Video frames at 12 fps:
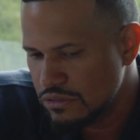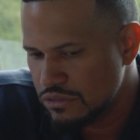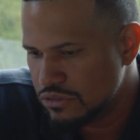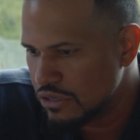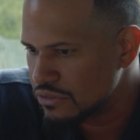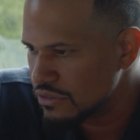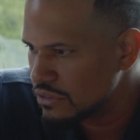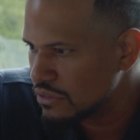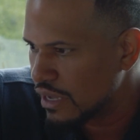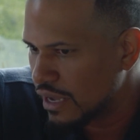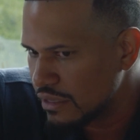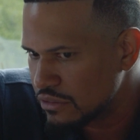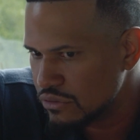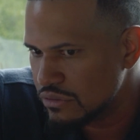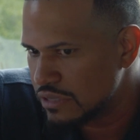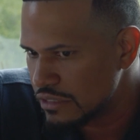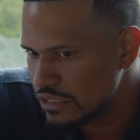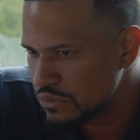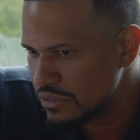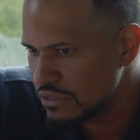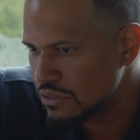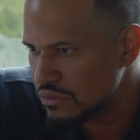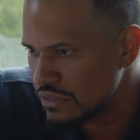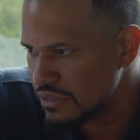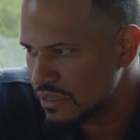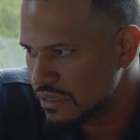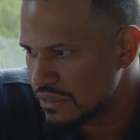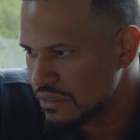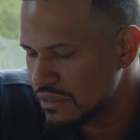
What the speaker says: To talk to I got 2 sessions with the students there.